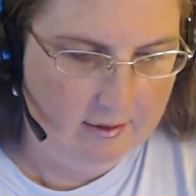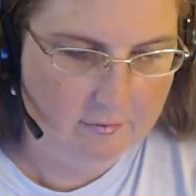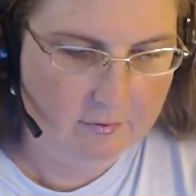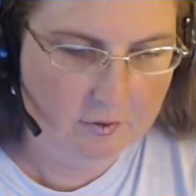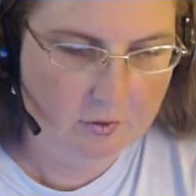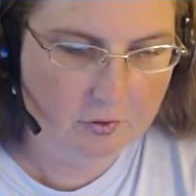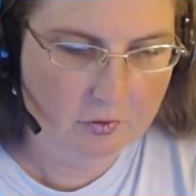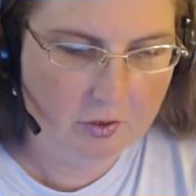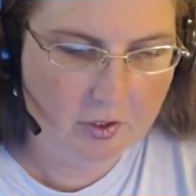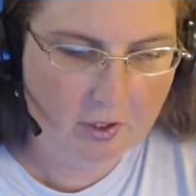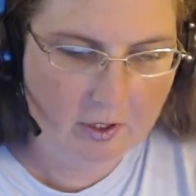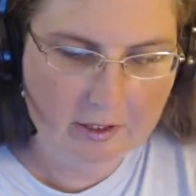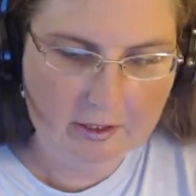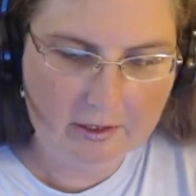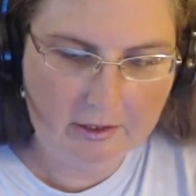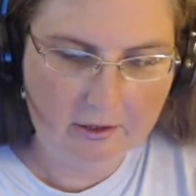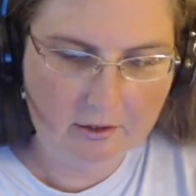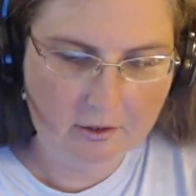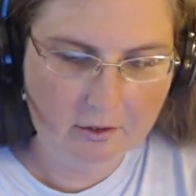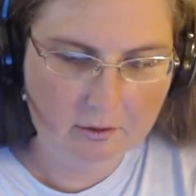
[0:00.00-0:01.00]
Your first card
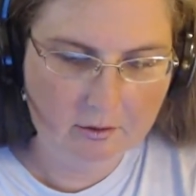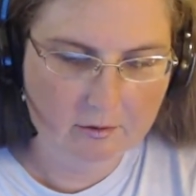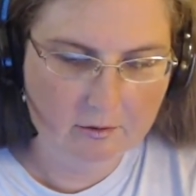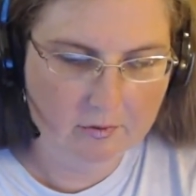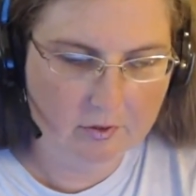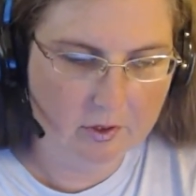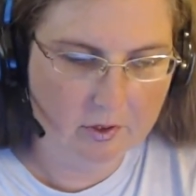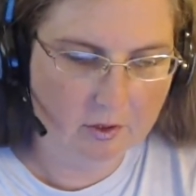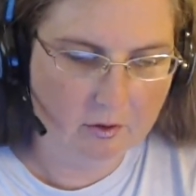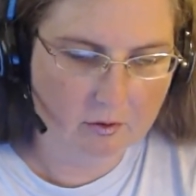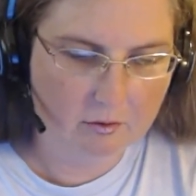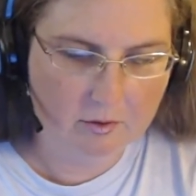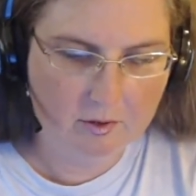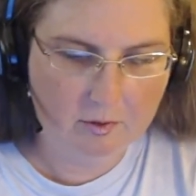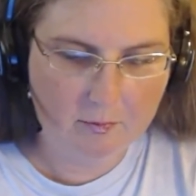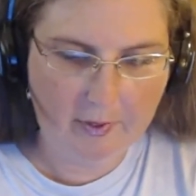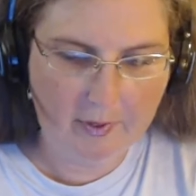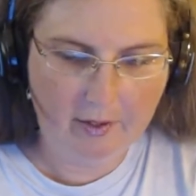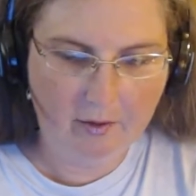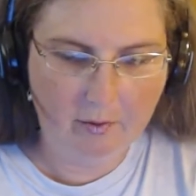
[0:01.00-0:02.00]
is the Two of
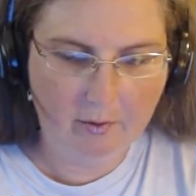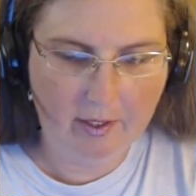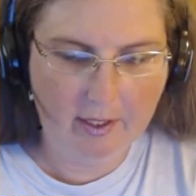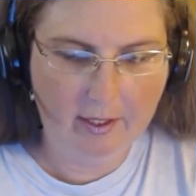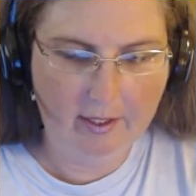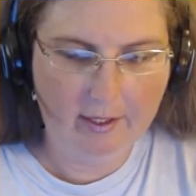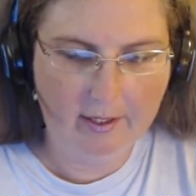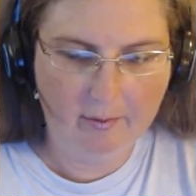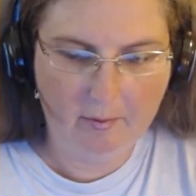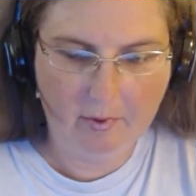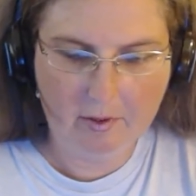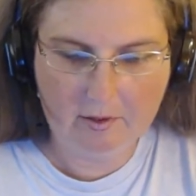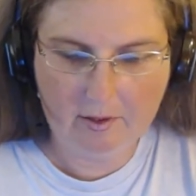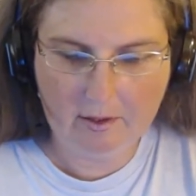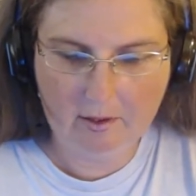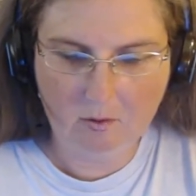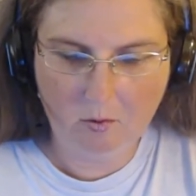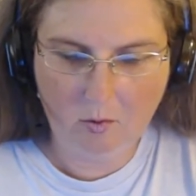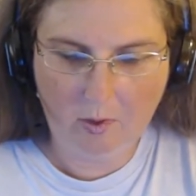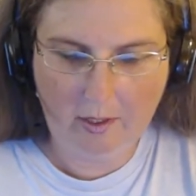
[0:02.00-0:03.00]
Stones. By the way, I am
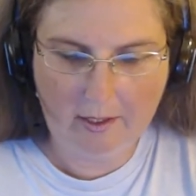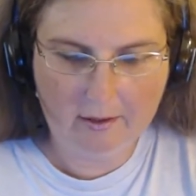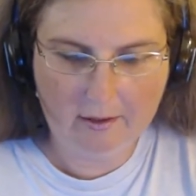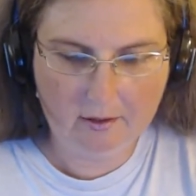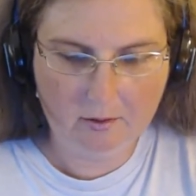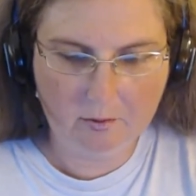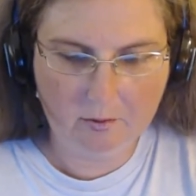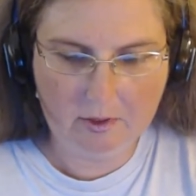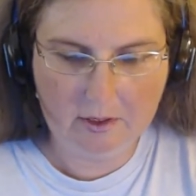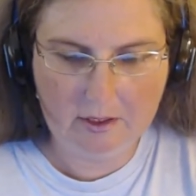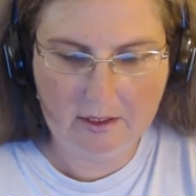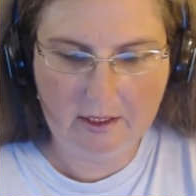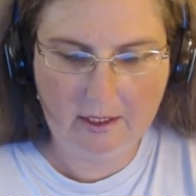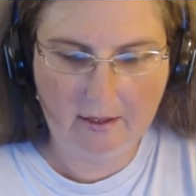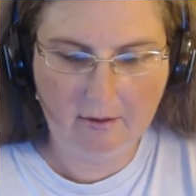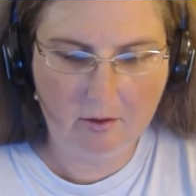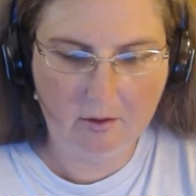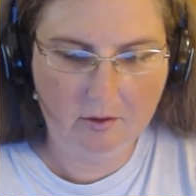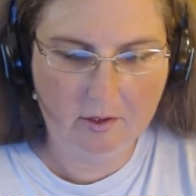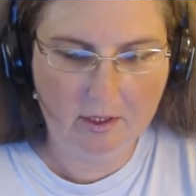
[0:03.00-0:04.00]
using the Wildwood
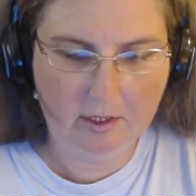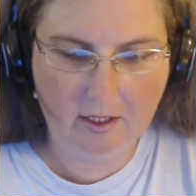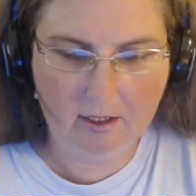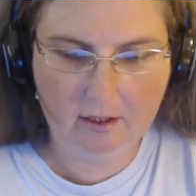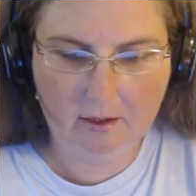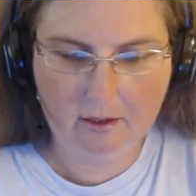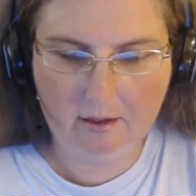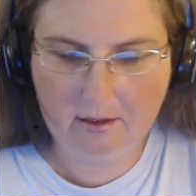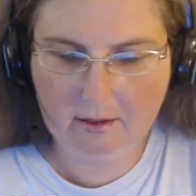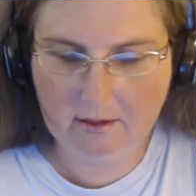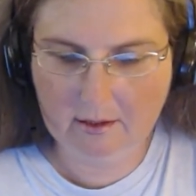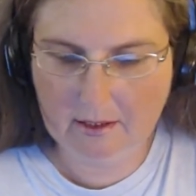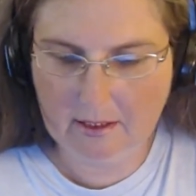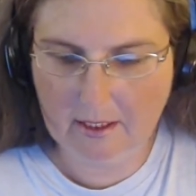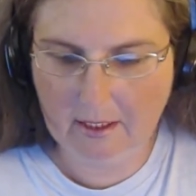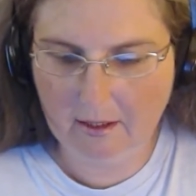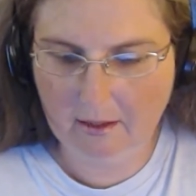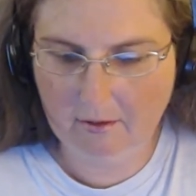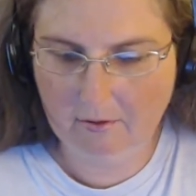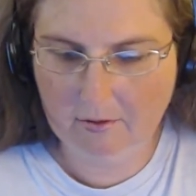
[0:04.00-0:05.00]
Tarot deck. This is the
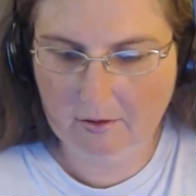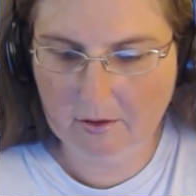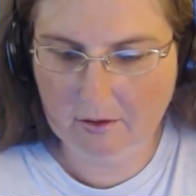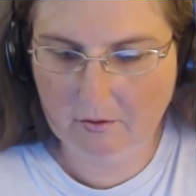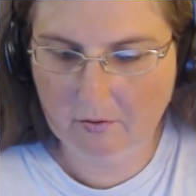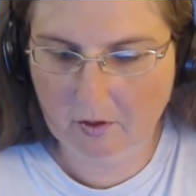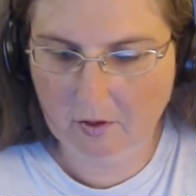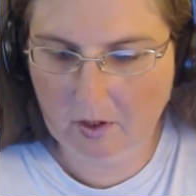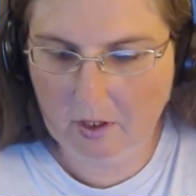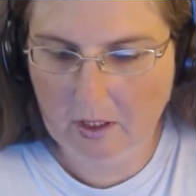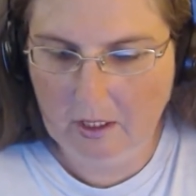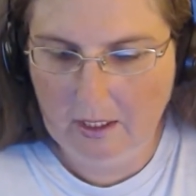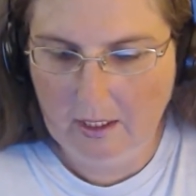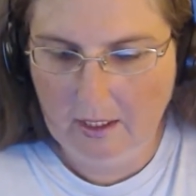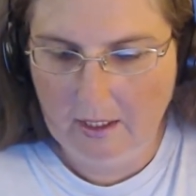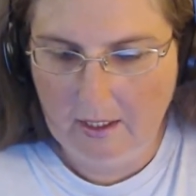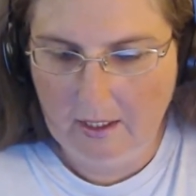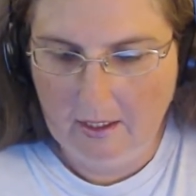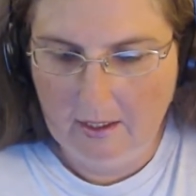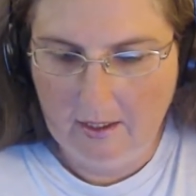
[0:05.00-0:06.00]
deck I've used for
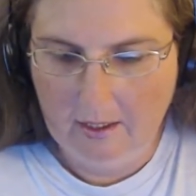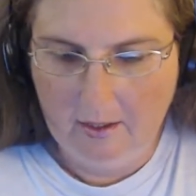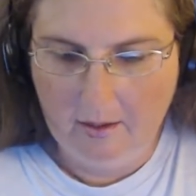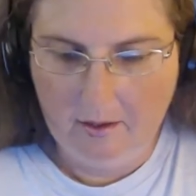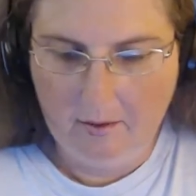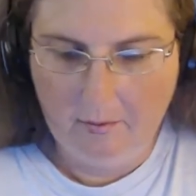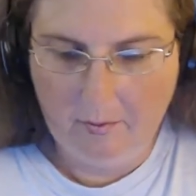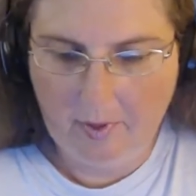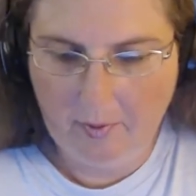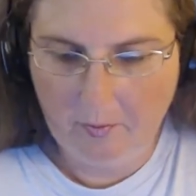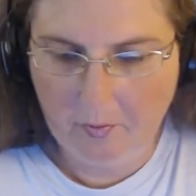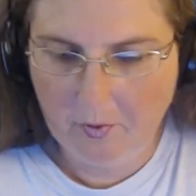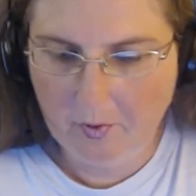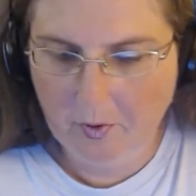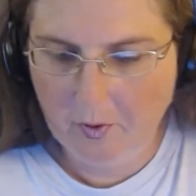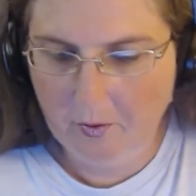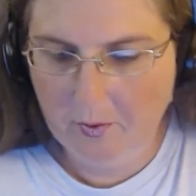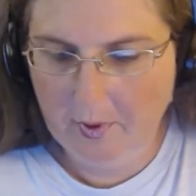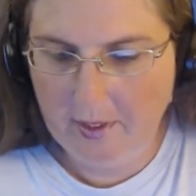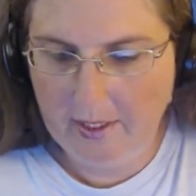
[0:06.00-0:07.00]
my
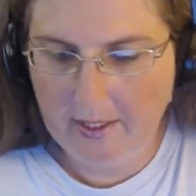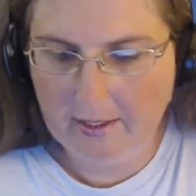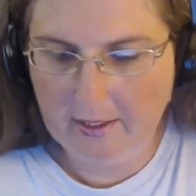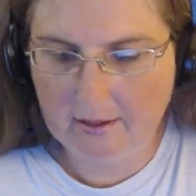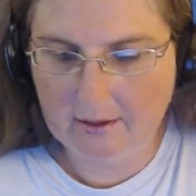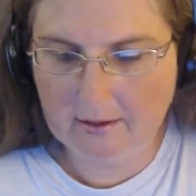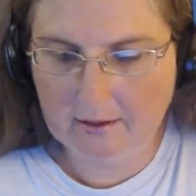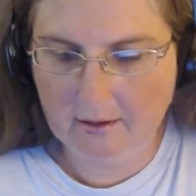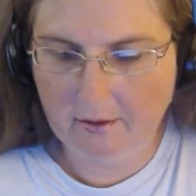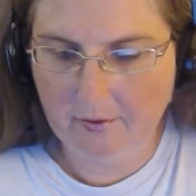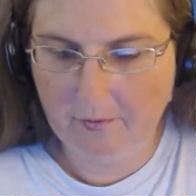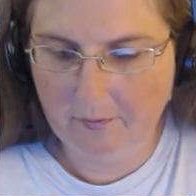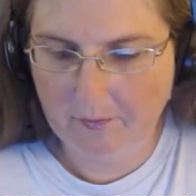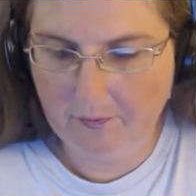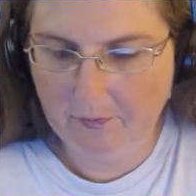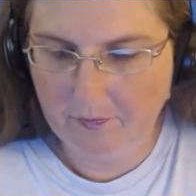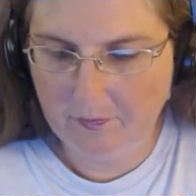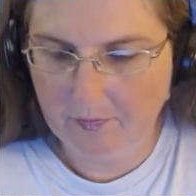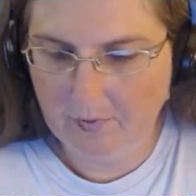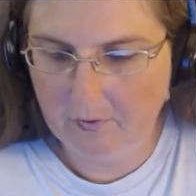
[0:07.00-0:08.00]
pro readings
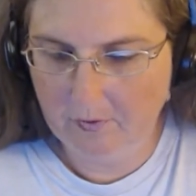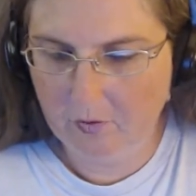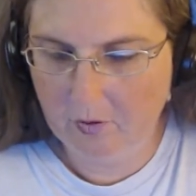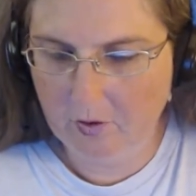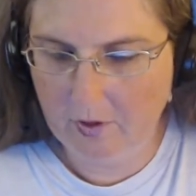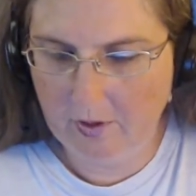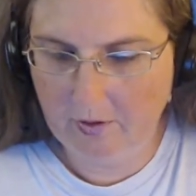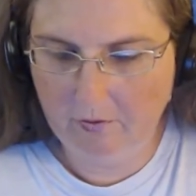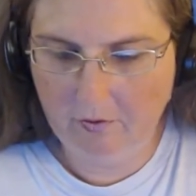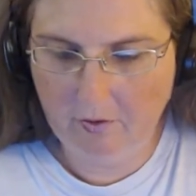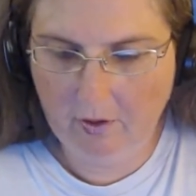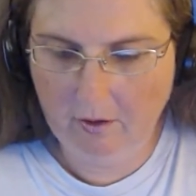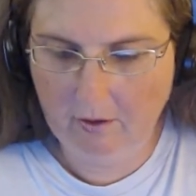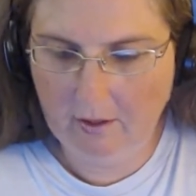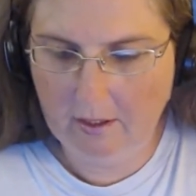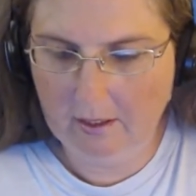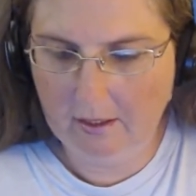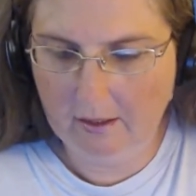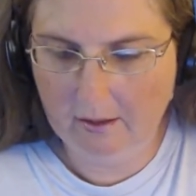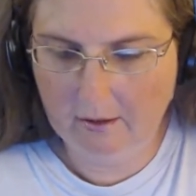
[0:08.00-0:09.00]
for a
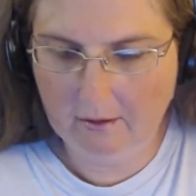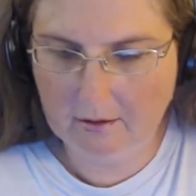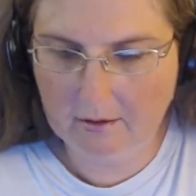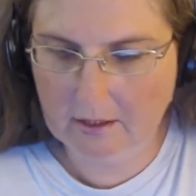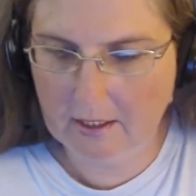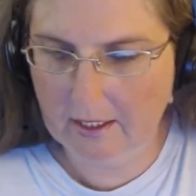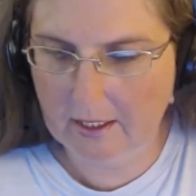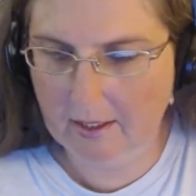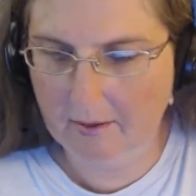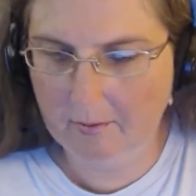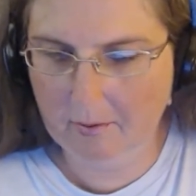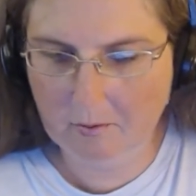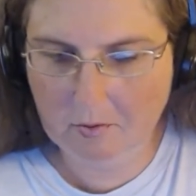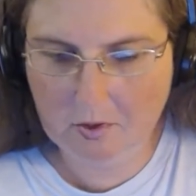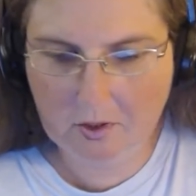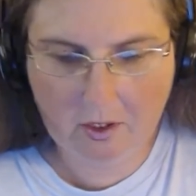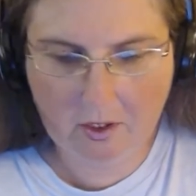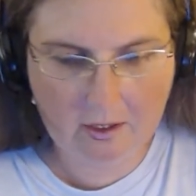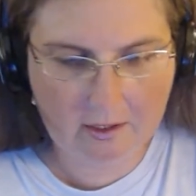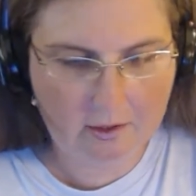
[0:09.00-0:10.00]
very long time.
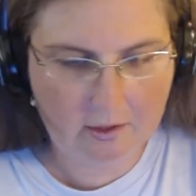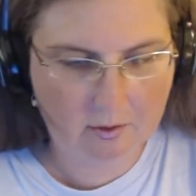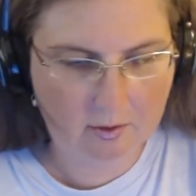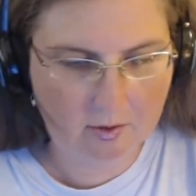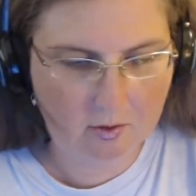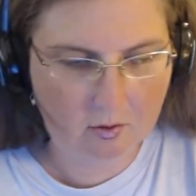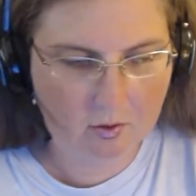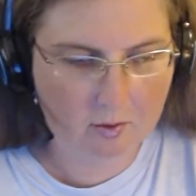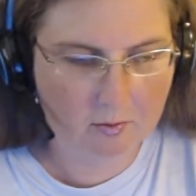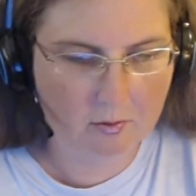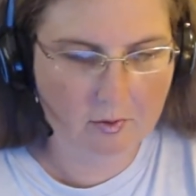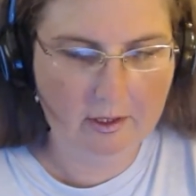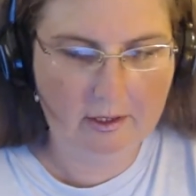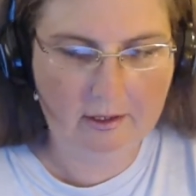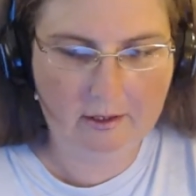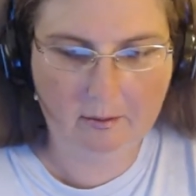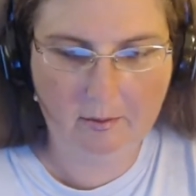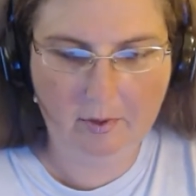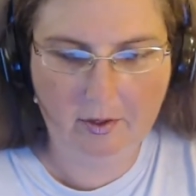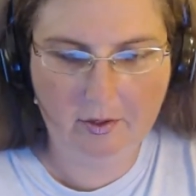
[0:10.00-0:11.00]
I'm starting to
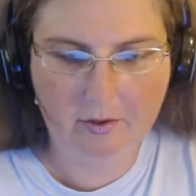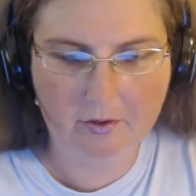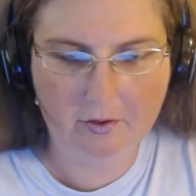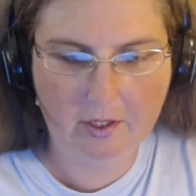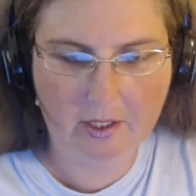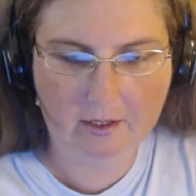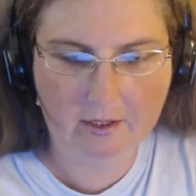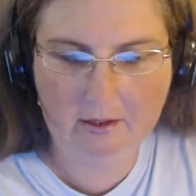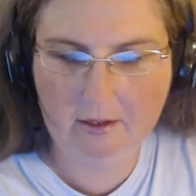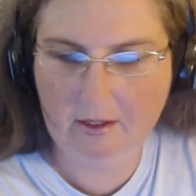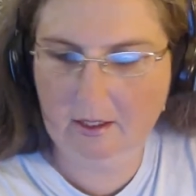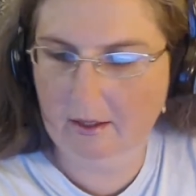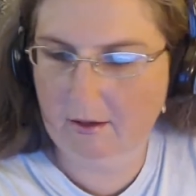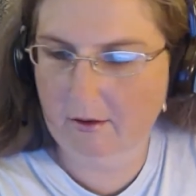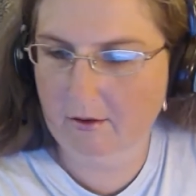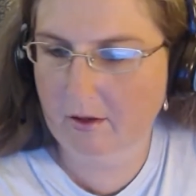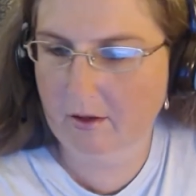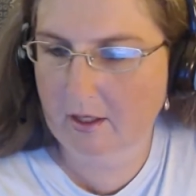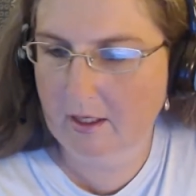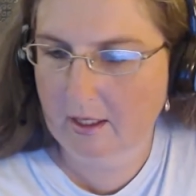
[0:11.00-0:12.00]
incorporate some other decks
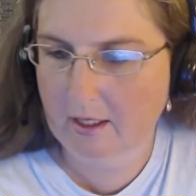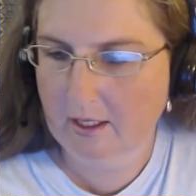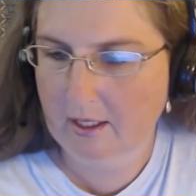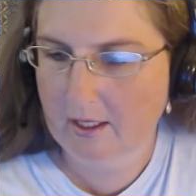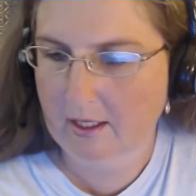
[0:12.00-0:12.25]
now.